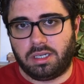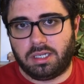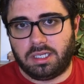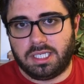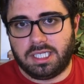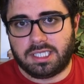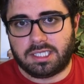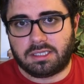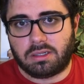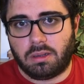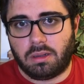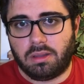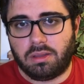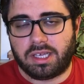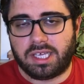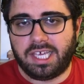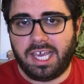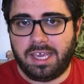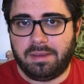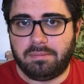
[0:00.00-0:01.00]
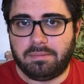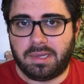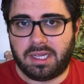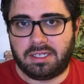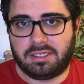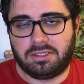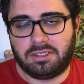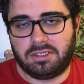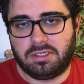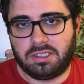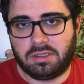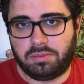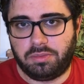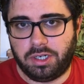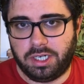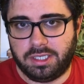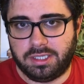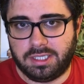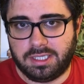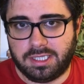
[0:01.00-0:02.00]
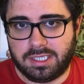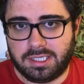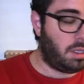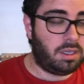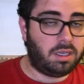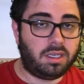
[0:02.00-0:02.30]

is called the Game Master's Apprentice.